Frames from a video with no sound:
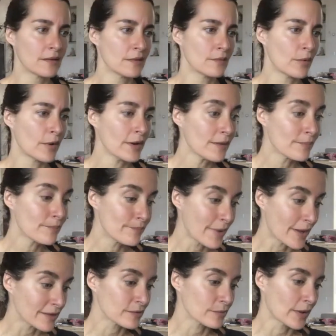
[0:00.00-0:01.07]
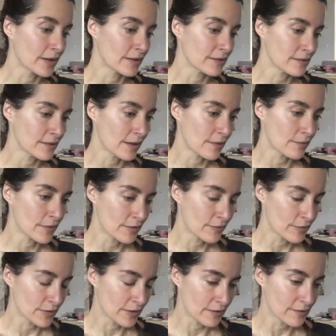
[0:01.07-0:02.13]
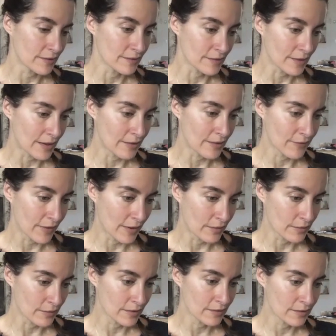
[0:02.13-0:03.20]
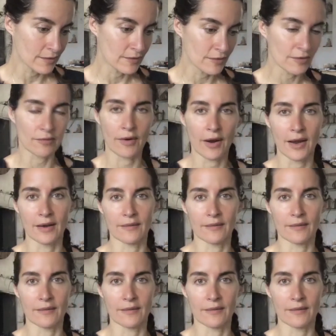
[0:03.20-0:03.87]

One of the best ways to get rid of resistance I have found is to just write